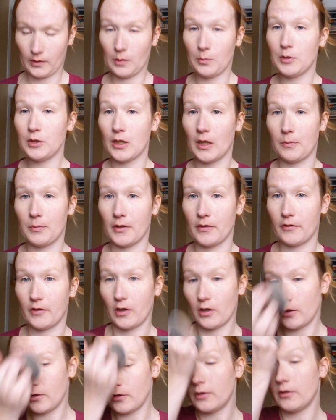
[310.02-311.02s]
How many times I've
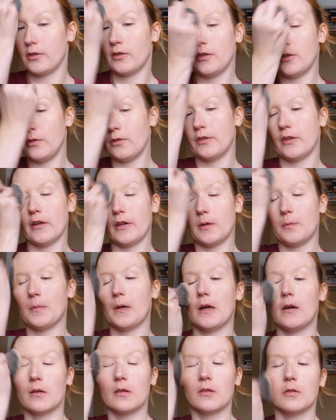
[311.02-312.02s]
forgotten to do setting
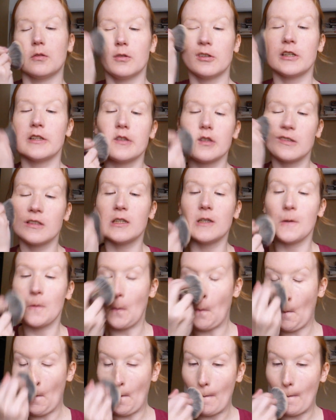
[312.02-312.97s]
powder recently?